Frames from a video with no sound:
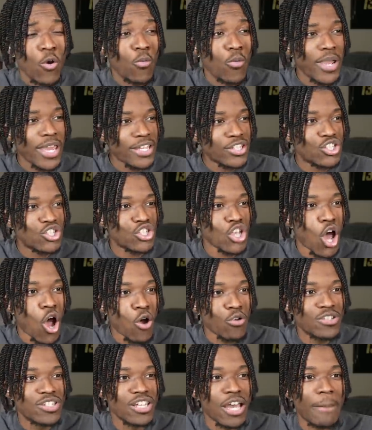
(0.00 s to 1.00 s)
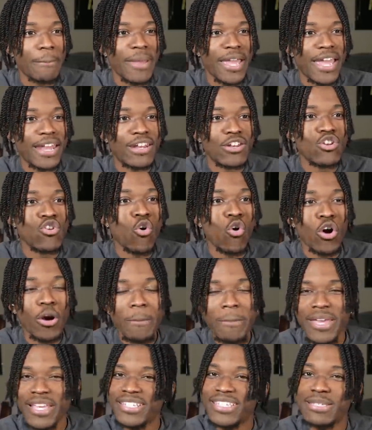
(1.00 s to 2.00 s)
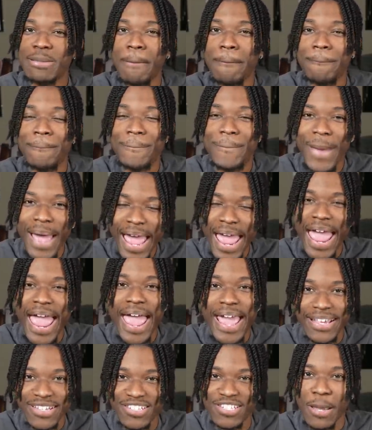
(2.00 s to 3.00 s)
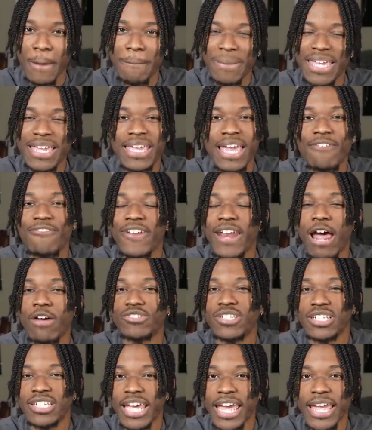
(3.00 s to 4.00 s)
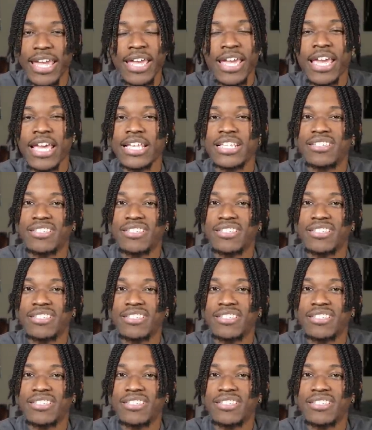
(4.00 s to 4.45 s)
We saw some enormous bags be given out today.